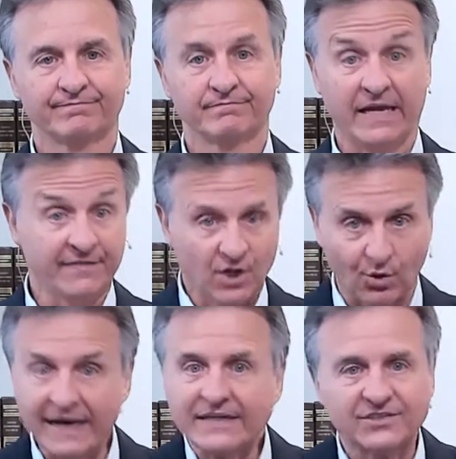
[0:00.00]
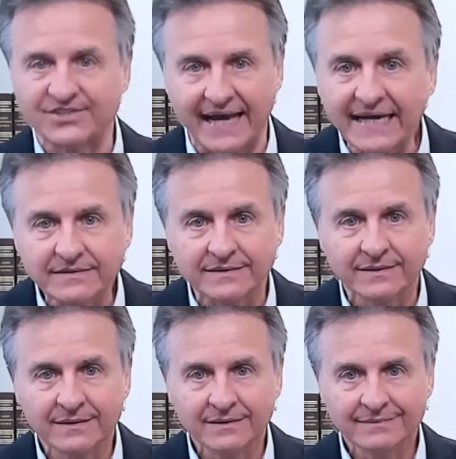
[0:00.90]
In the Greek, saint,
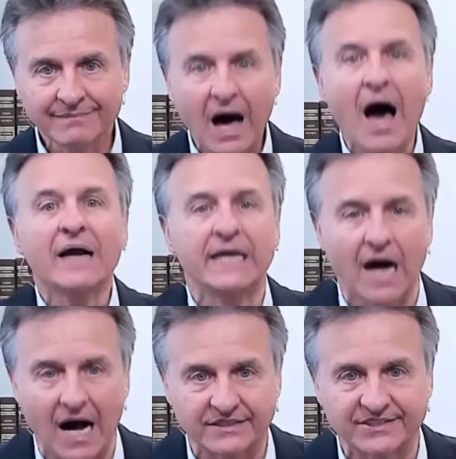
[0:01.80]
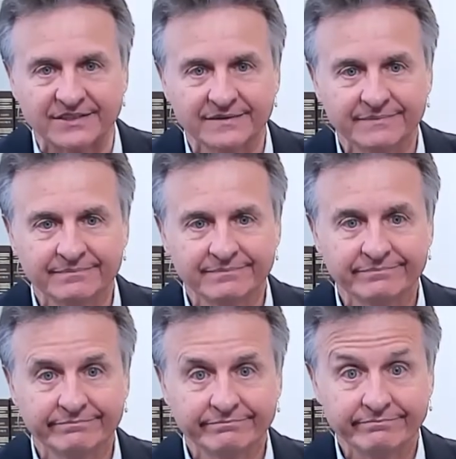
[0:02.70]
hagios,
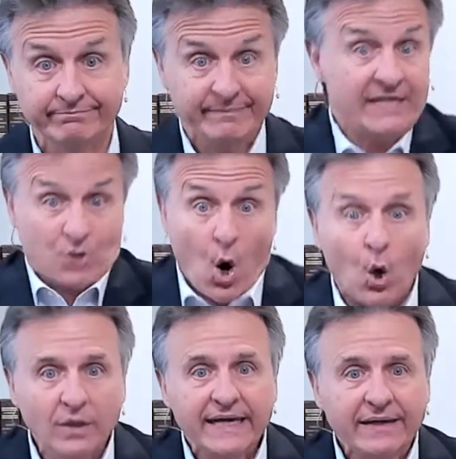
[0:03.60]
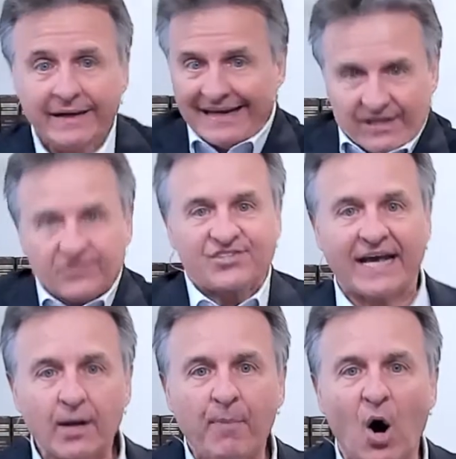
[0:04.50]
means holy, set
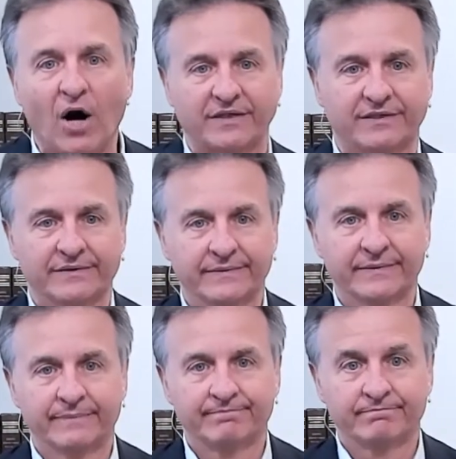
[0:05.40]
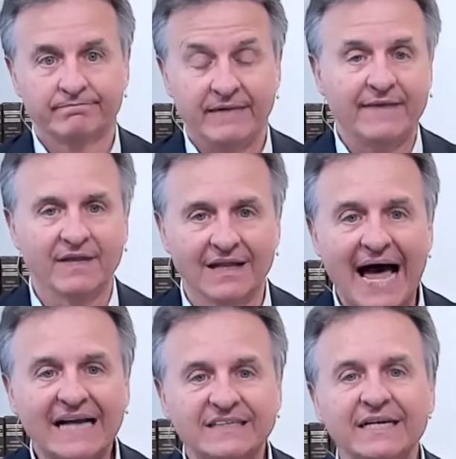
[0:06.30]
apart. In the
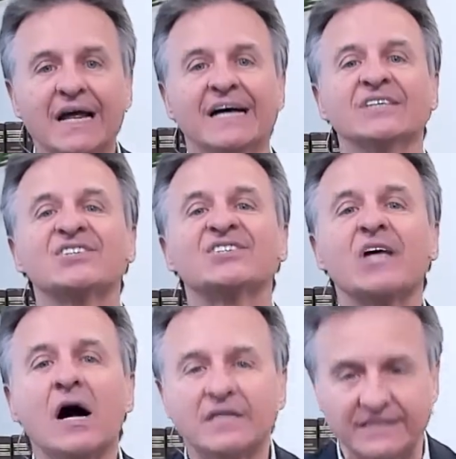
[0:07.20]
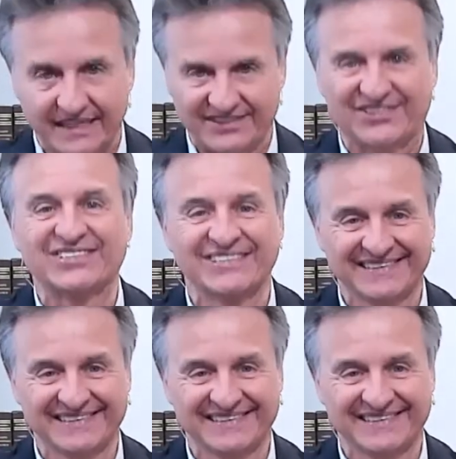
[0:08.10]
Latin, sanctus.